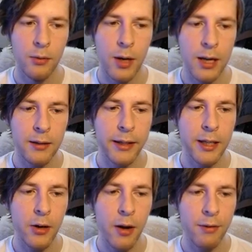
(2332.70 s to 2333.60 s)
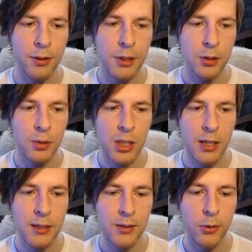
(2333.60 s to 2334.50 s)
Right? Like, they don't have a 3 2
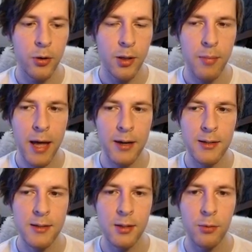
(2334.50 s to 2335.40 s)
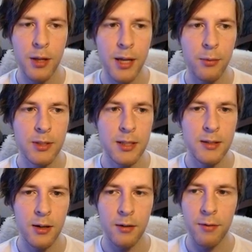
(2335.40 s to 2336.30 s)
agenda, so it only matters to run that once they
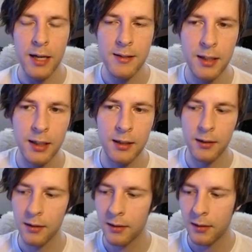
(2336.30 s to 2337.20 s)
start advancing it.